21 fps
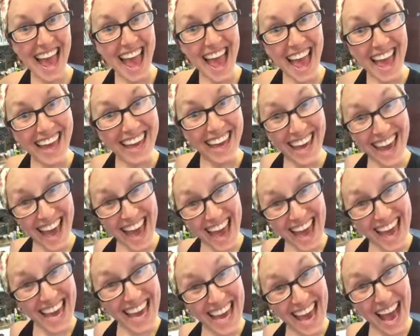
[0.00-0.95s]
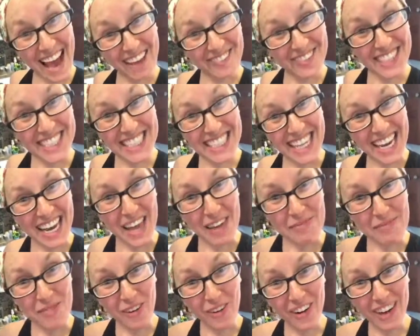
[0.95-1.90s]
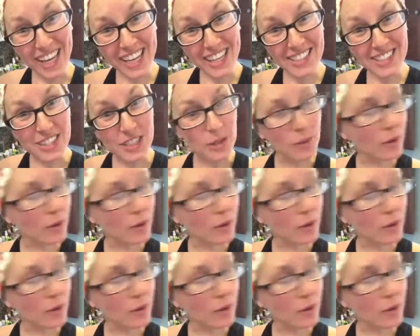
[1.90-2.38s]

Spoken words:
Hey, happy Sunday morning to